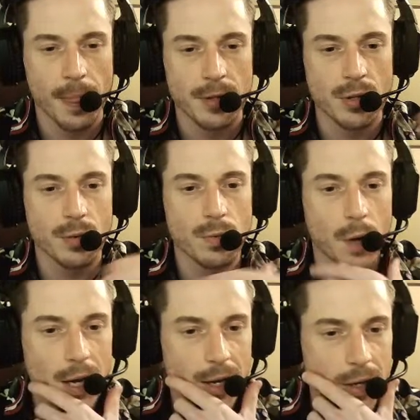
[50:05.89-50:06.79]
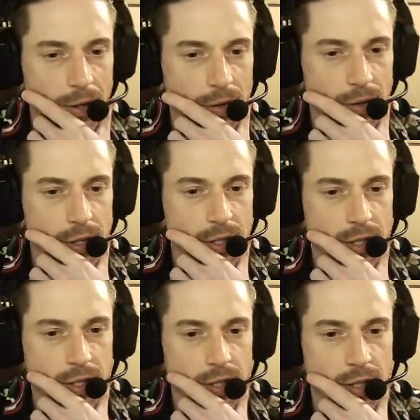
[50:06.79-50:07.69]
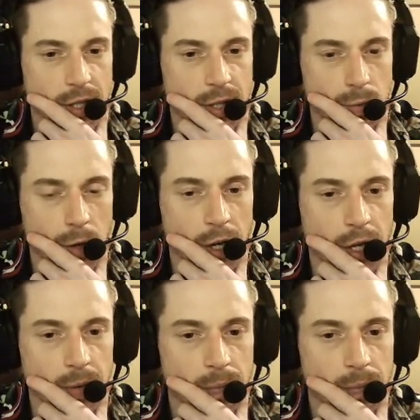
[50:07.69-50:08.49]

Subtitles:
So while this is running,